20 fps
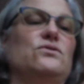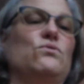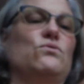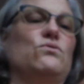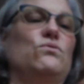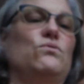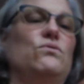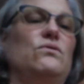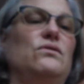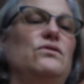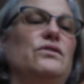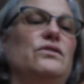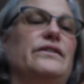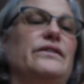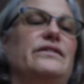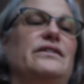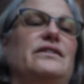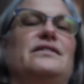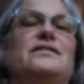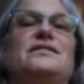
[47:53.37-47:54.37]
cool. Look
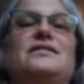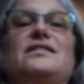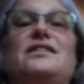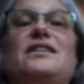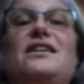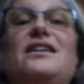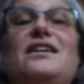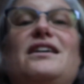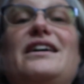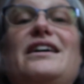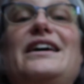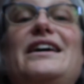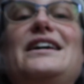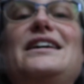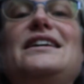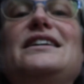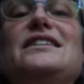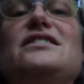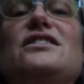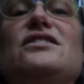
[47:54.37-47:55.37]
at this. It
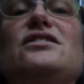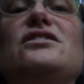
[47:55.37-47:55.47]
is a